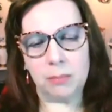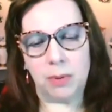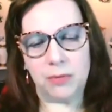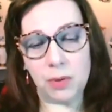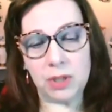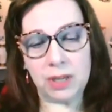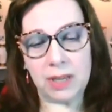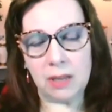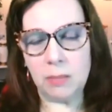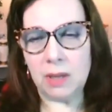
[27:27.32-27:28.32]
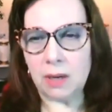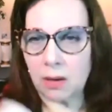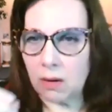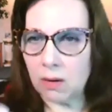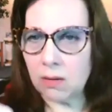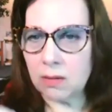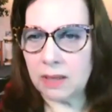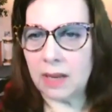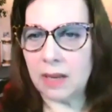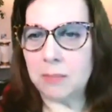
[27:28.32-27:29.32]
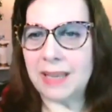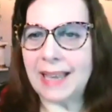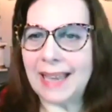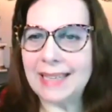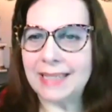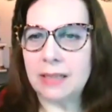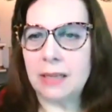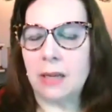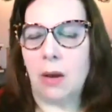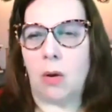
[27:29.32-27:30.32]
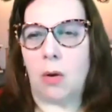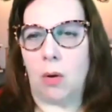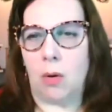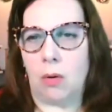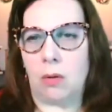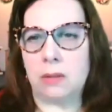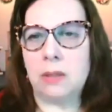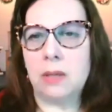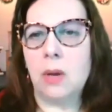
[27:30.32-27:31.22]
Before she came in, I heard the name Kate called,